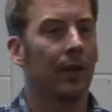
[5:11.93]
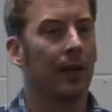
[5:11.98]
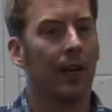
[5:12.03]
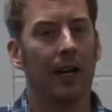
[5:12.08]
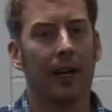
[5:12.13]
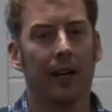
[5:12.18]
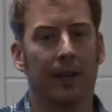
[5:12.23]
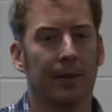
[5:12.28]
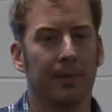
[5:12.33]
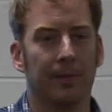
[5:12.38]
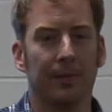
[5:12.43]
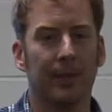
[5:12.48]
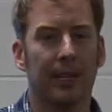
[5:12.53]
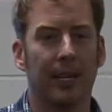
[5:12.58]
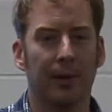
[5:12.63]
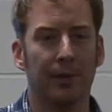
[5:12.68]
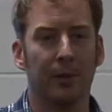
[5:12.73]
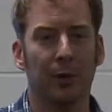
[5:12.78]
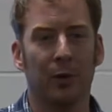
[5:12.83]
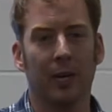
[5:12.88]
I don't know,
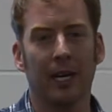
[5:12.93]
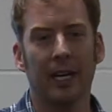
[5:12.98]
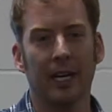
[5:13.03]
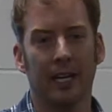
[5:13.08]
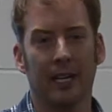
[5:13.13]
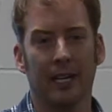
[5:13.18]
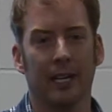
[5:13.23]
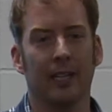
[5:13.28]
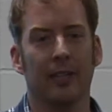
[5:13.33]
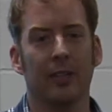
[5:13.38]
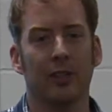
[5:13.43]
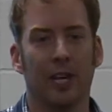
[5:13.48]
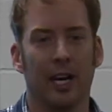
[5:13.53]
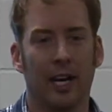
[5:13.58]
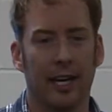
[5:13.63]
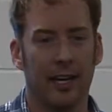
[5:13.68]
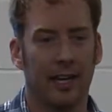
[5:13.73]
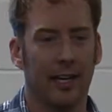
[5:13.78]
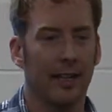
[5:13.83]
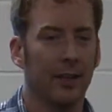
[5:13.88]
get moringa in
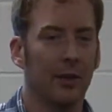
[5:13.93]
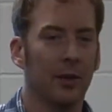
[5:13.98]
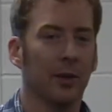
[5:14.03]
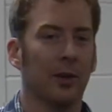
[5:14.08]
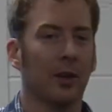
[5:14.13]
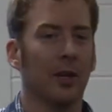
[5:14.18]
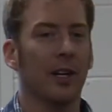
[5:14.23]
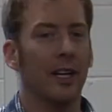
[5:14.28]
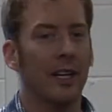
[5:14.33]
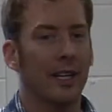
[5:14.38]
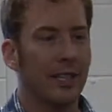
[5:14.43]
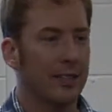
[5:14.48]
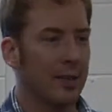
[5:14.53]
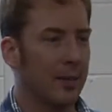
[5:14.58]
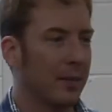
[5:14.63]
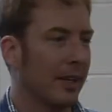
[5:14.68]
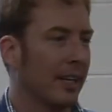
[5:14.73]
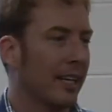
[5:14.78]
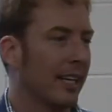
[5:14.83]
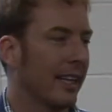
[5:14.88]
China or
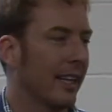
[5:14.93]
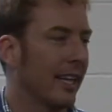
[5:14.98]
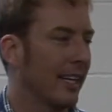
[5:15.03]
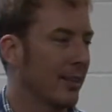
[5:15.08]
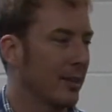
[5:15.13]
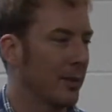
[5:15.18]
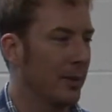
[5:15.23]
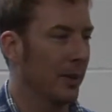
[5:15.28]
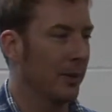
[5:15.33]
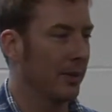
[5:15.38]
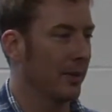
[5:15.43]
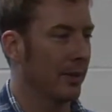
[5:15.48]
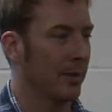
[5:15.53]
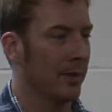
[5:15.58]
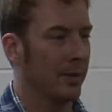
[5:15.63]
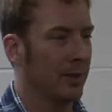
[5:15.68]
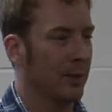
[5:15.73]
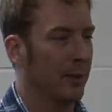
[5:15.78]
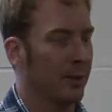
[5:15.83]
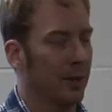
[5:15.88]
something like that to be able
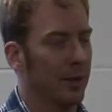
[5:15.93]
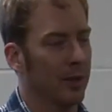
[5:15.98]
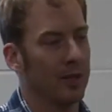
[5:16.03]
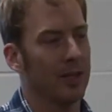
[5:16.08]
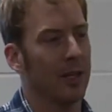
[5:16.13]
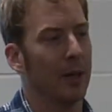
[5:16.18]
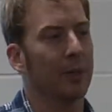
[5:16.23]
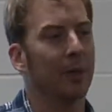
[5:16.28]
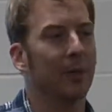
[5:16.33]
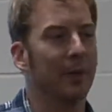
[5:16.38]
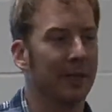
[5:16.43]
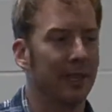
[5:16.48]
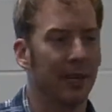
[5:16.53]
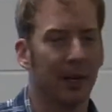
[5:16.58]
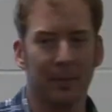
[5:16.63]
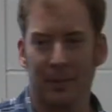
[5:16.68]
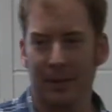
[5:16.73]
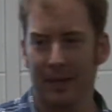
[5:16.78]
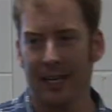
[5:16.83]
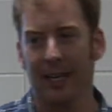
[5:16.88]
to build a supplement
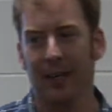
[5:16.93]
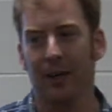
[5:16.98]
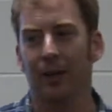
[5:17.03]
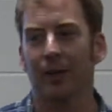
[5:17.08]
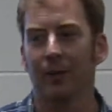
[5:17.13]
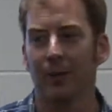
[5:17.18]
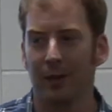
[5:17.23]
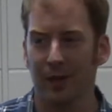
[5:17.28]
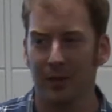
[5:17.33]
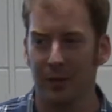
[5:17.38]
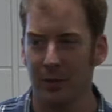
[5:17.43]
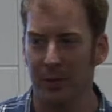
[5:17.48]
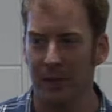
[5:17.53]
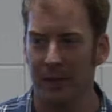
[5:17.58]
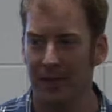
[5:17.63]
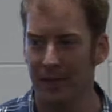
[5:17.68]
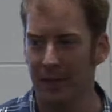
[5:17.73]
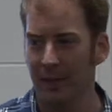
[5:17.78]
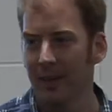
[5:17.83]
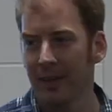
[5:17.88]
company or whatever you want
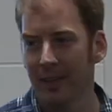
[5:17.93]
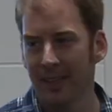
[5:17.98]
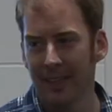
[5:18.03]
to do.